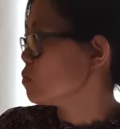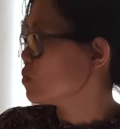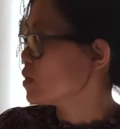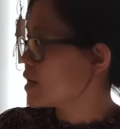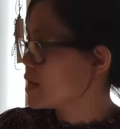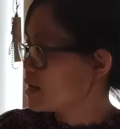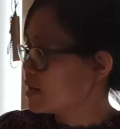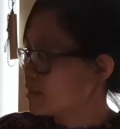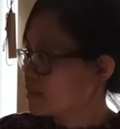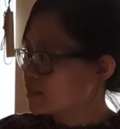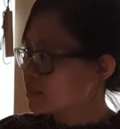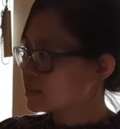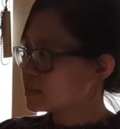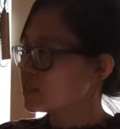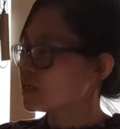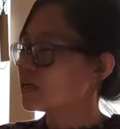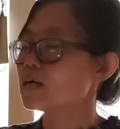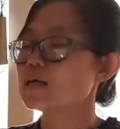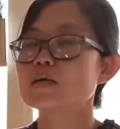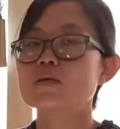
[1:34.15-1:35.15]
ways
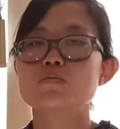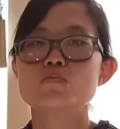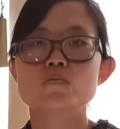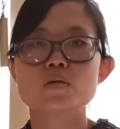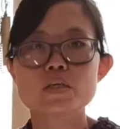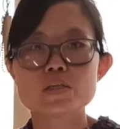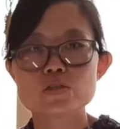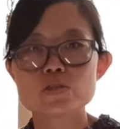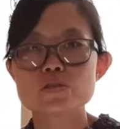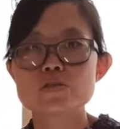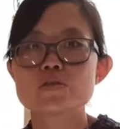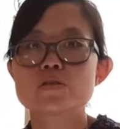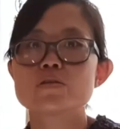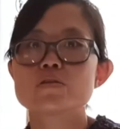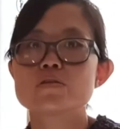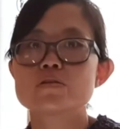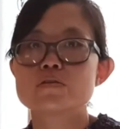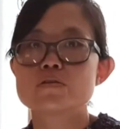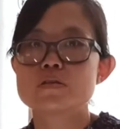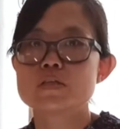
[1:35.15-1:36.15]
in which
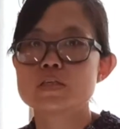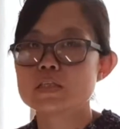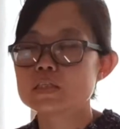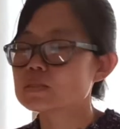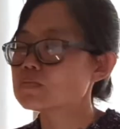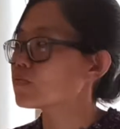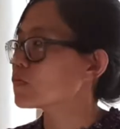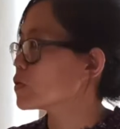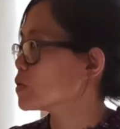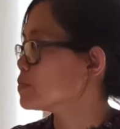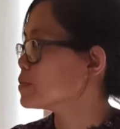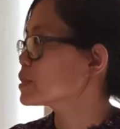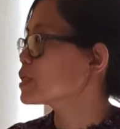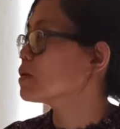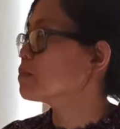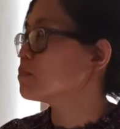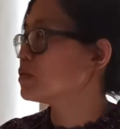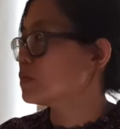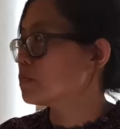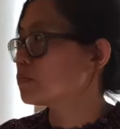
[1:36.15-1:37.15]
these verbs
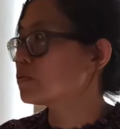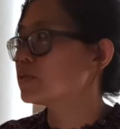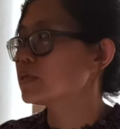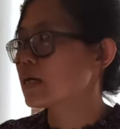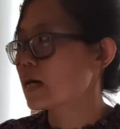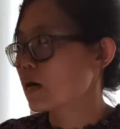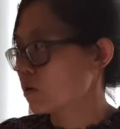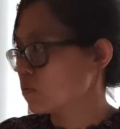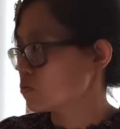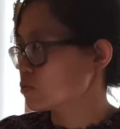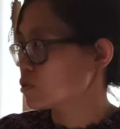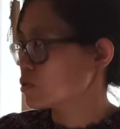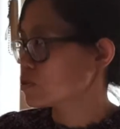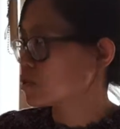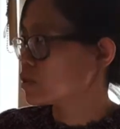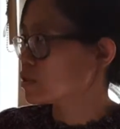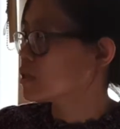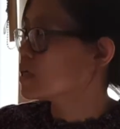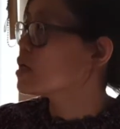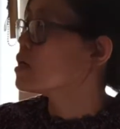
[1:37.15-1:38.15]
can be pronounced.